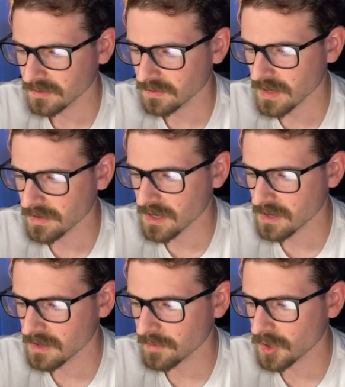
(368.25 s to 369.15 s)
So down
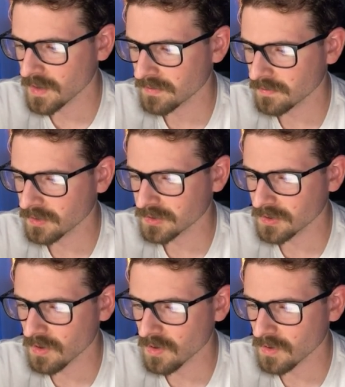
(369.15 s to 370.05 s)
here, I'm gonna go ahead and
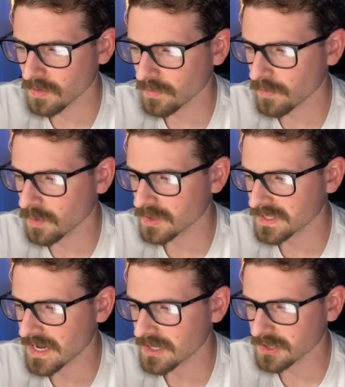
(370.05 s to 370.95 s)
filter all for
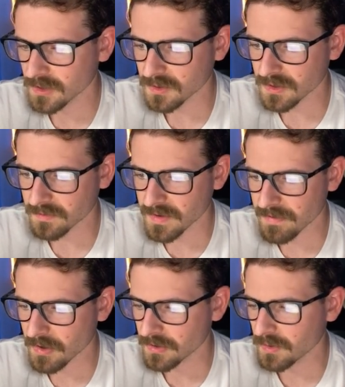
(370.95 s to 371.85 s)
status codes of 500.